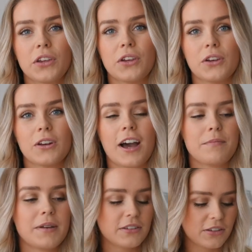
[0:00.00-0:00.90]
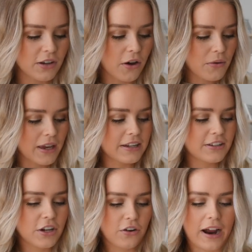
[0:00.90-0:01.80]
cute. I've been so
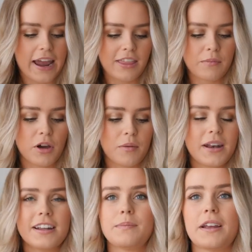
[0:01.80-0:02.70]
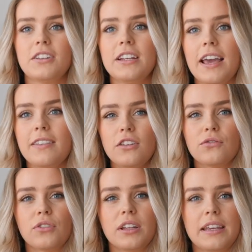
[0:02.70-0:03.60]
into gray at the moment, especially like
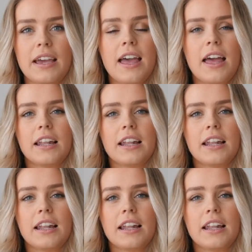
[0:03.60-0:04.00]
this really